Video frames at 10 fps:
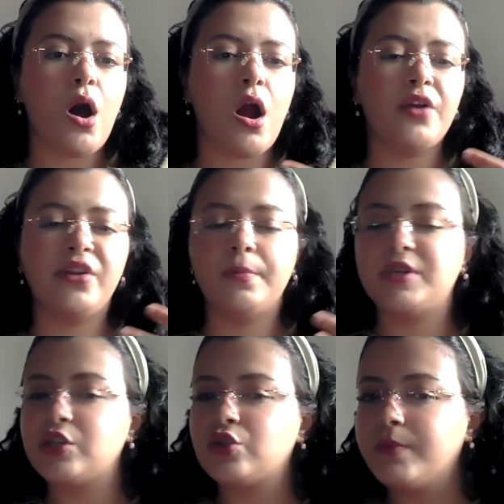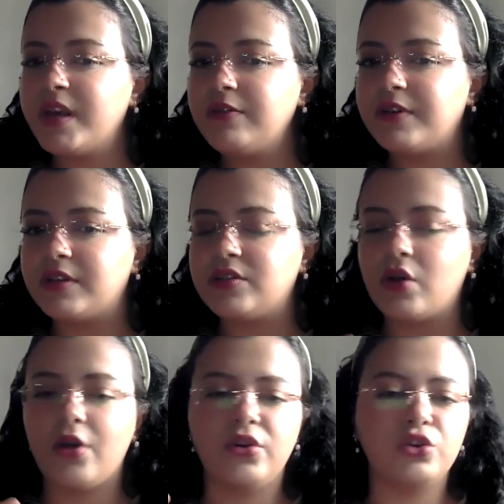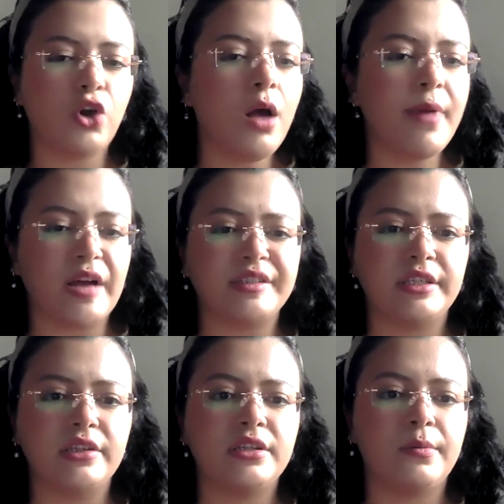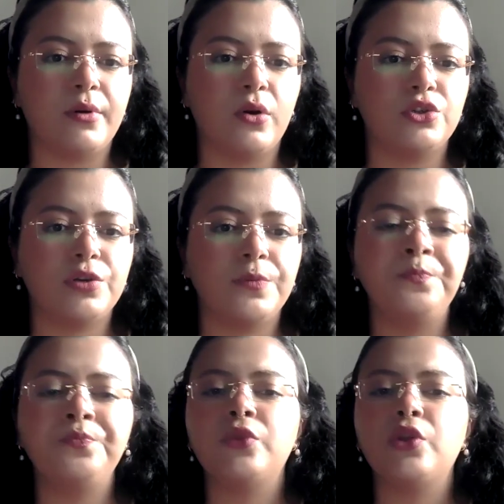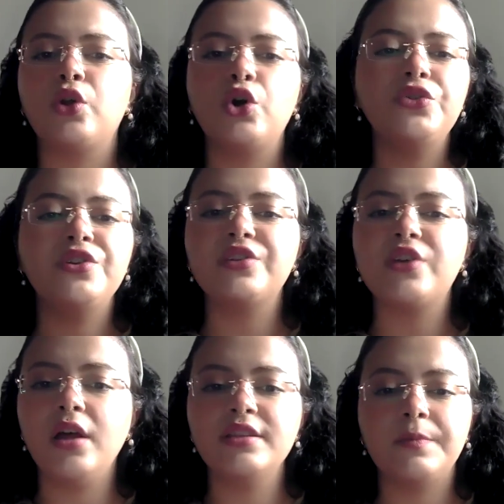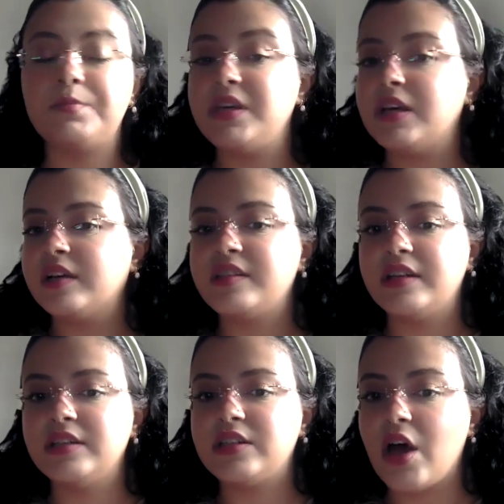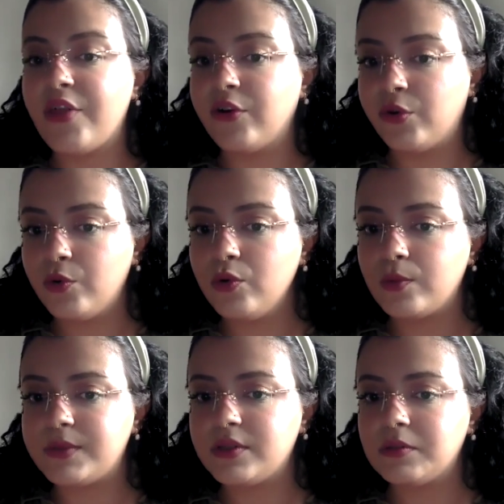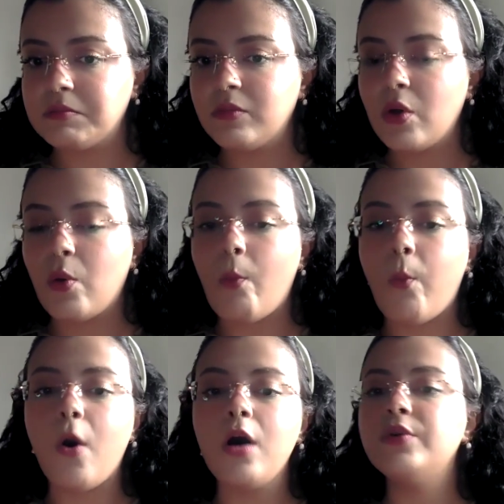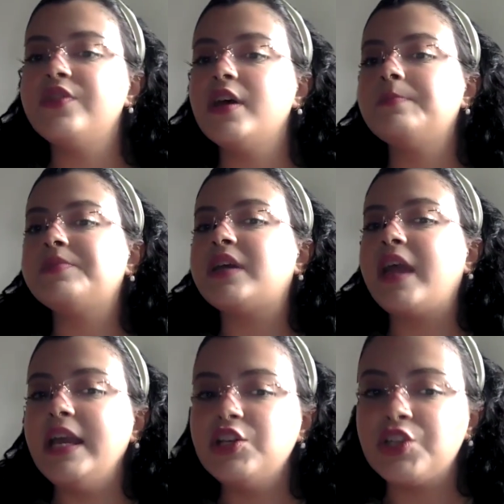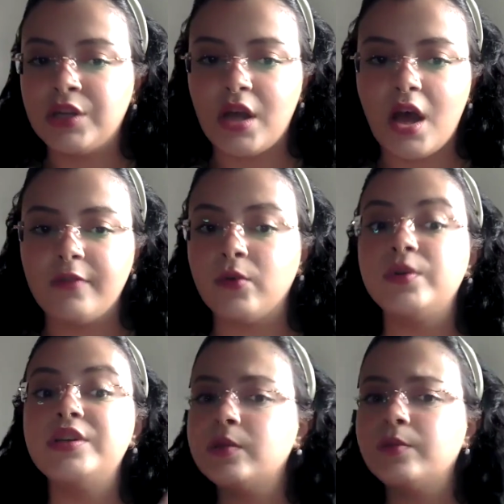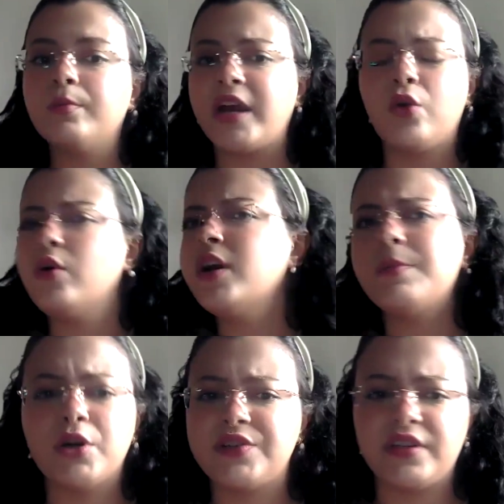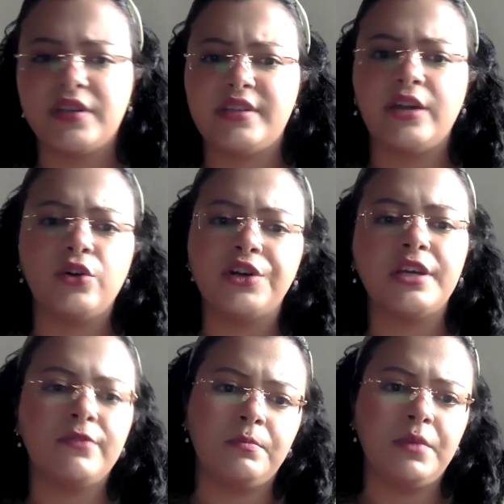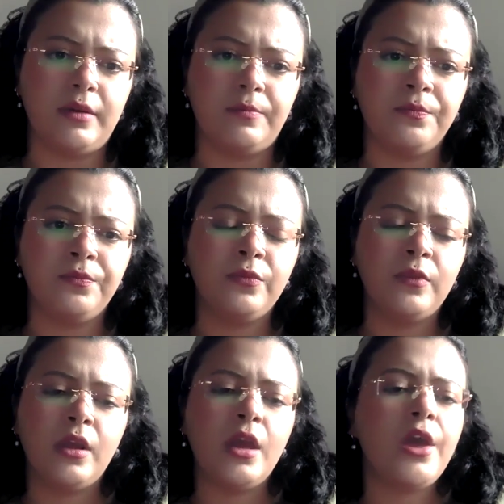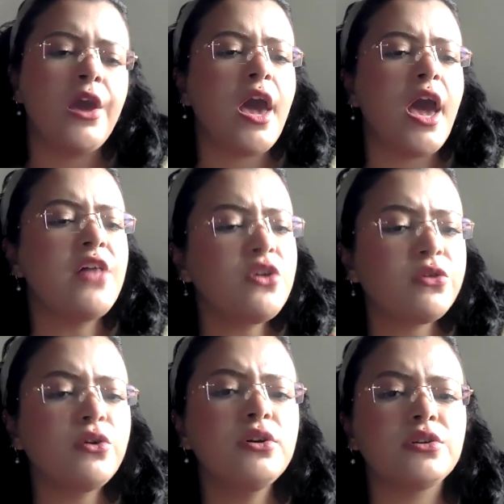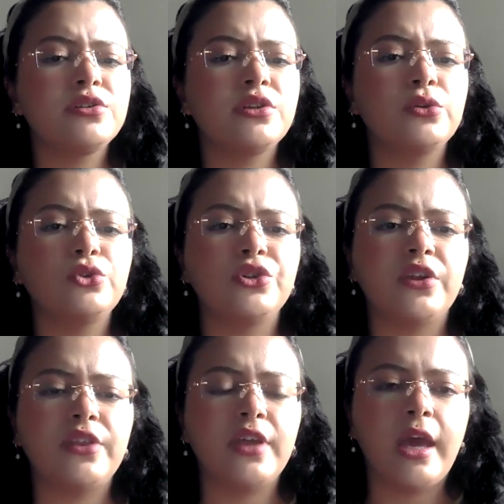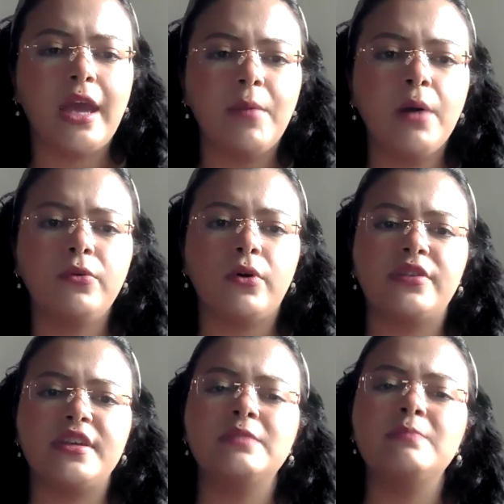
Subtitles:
Are there potential benefits? Are there drawbacks to this approach? Could this concept be extended to other groups? What would the implication of a reasonable minority person standard even be? And the third solution that they came up with is